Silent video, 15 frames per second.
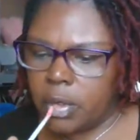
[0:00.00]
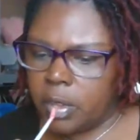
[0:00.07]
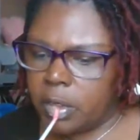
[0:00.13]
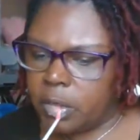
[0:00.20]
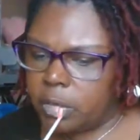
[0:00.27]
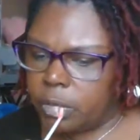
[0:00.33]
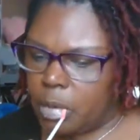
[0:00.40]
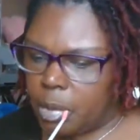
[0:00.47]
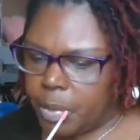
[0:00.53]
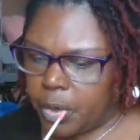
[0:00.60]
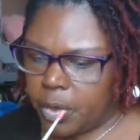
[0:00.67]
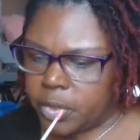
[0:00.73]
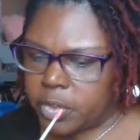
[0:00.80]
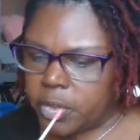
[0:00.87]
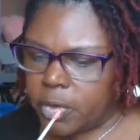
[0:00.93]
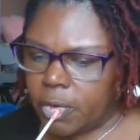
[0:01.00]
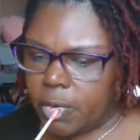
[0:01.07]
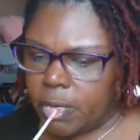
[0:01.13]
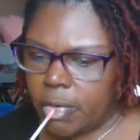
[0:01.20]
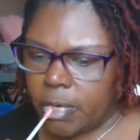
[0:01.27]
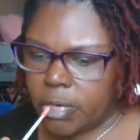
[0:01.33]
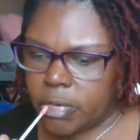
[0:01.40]
It's more personal
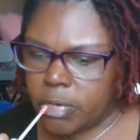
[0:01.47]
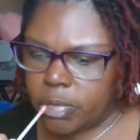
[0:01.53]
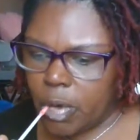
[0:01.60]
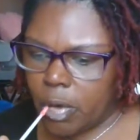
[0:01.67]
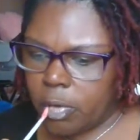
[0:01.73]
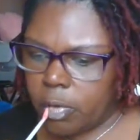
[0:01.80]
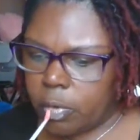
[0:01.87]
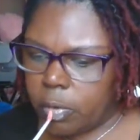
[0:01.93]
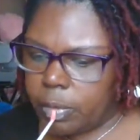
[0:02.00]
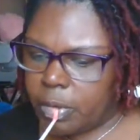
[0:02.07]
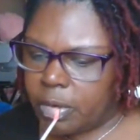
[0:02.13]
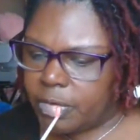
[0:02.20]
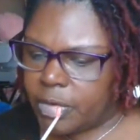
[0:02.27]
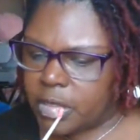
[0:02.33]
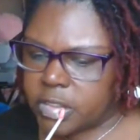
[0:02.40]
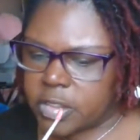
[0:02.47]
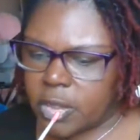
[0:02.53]
and a small group of us,